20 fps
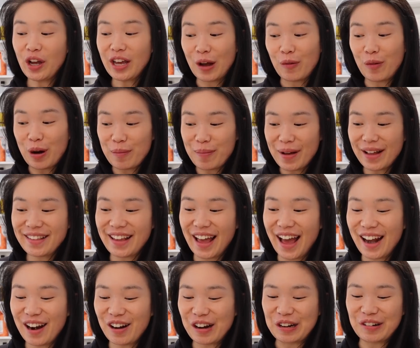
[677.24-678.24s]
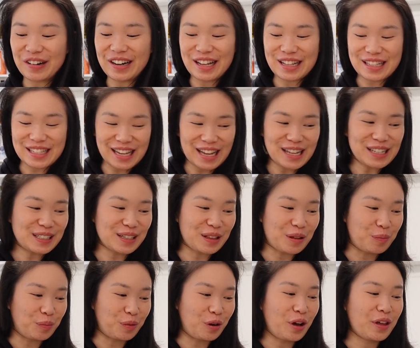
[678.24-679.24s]
Okay, we're about to add our ingredients into
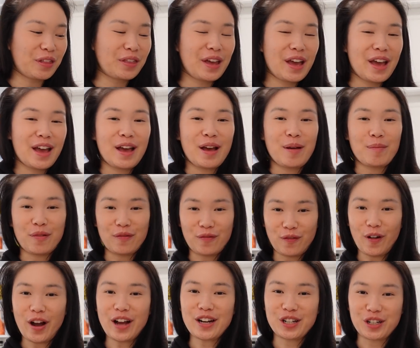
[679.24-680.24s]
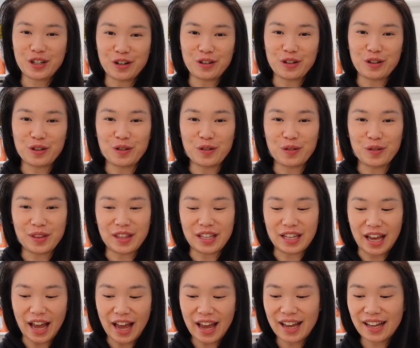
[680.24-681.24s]
the broth. Before I show you
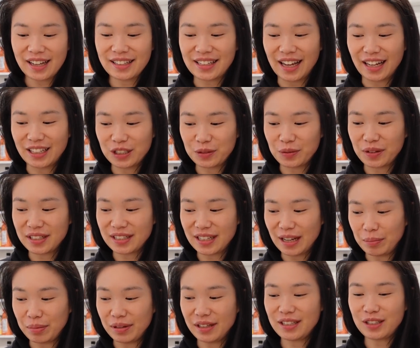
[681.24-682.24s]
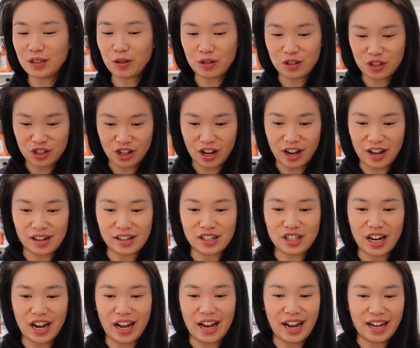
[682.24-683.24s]
the eggs, I just want to say please don't
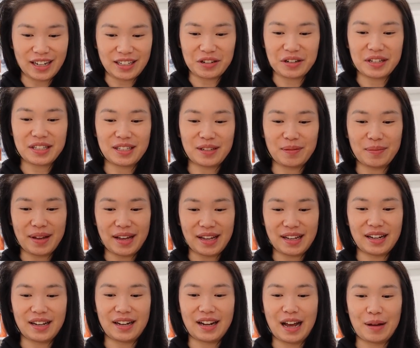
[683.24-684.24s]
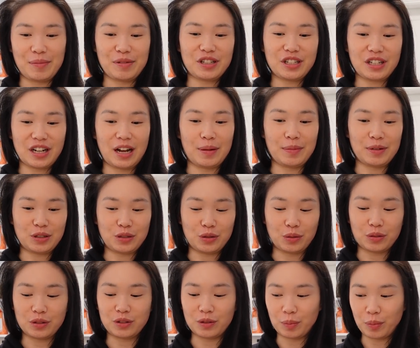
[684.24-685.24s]
judge. I underestimated how much time it
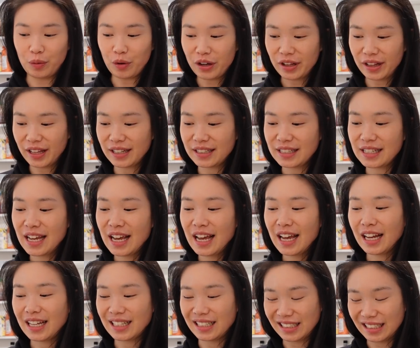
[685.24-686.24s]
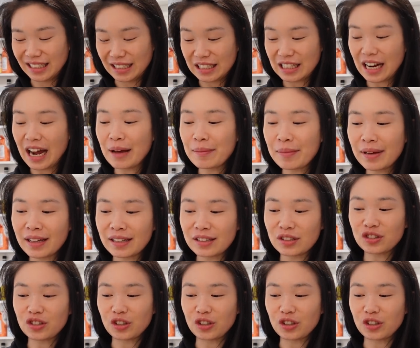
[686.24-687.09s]
took to boil it because I didn't time it,